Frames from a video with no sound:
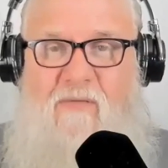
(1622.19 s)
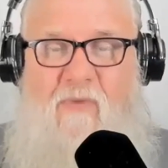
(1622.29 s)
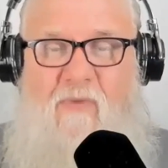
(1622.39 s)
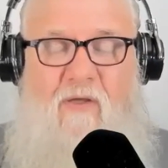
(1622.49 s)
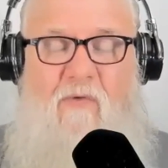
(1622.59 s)

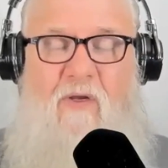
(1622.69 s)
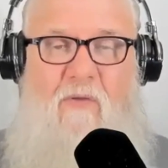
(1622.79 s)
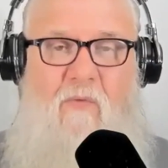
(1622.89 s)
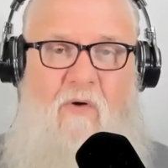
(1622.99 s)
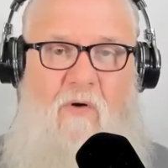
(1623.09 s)
in my own
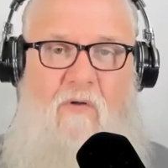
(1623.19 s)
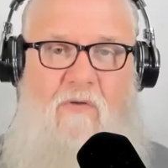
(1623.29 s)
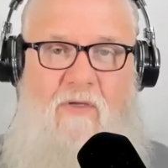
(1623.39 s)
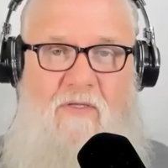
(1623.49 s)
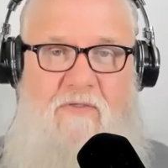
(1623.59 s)
little
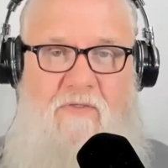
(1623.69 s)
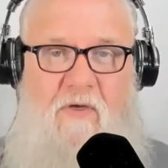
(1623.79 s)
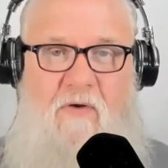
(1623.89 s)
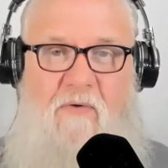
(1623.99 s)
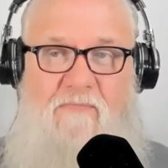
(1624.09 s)
world. And
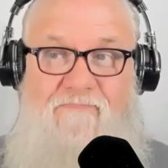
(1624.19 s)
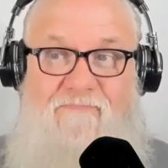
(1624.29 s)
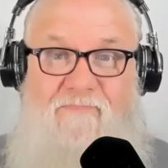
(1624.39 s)
so